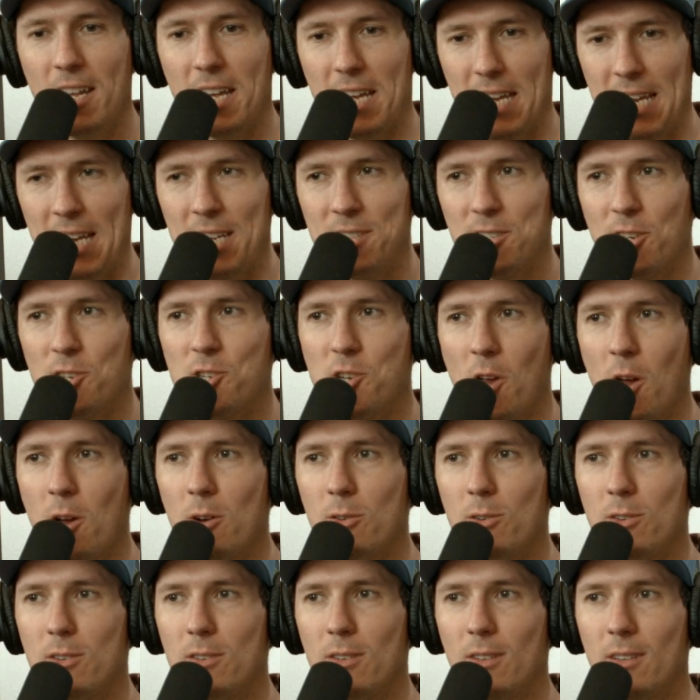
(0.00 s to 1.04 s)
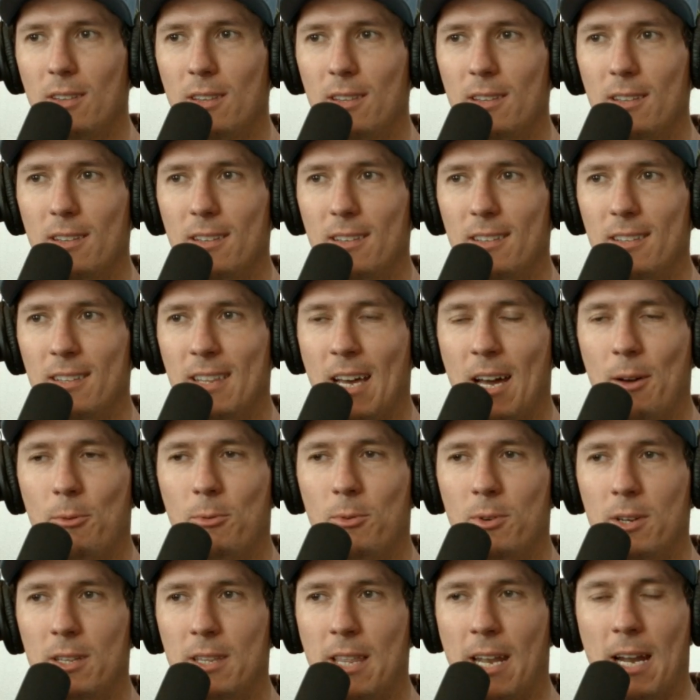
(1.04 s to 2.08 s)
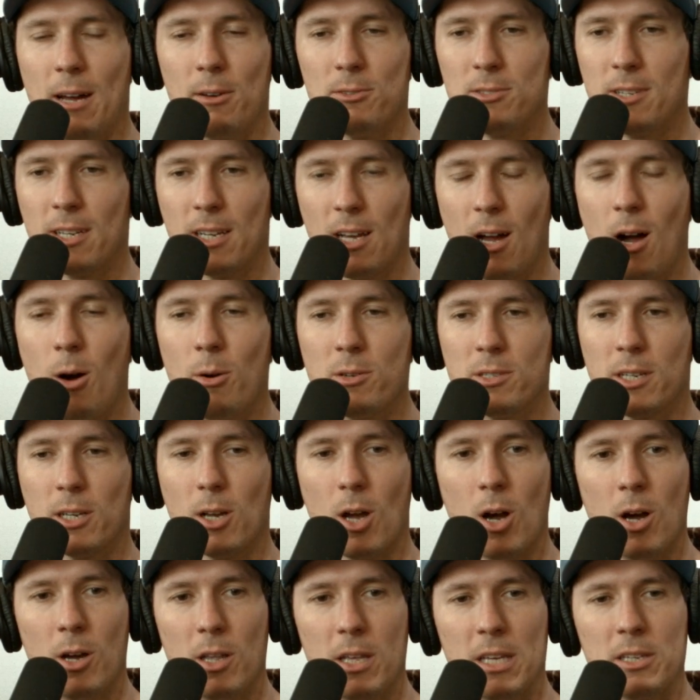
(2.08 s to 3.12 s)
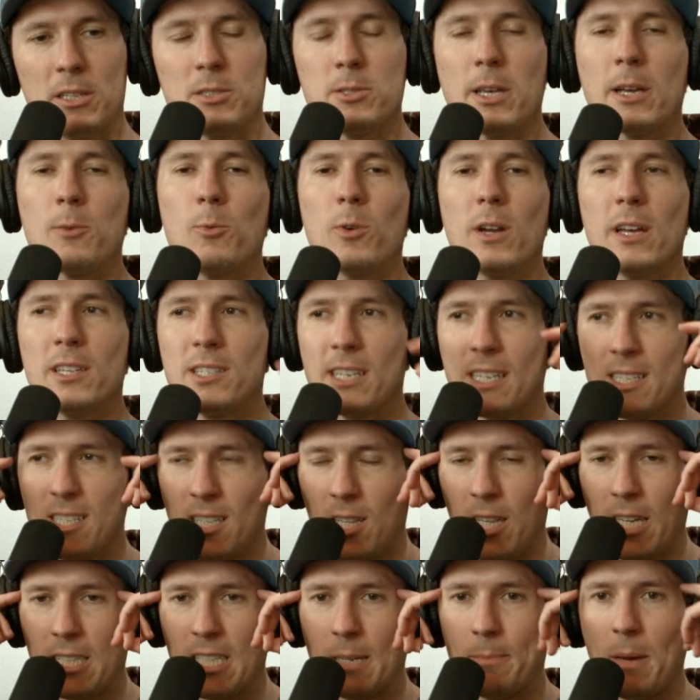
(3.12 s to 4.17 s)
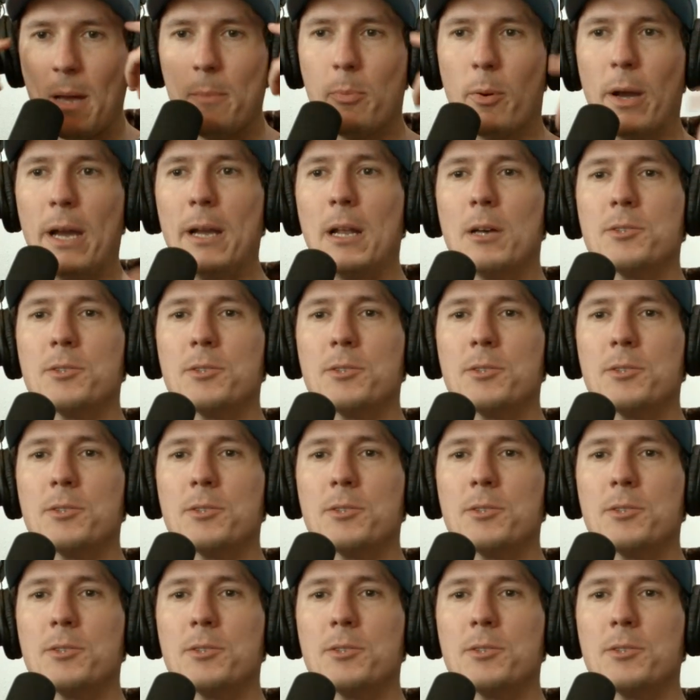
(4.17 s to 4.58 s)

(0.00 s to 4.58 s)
is a joke that I was like always like it's like clicked in my brain.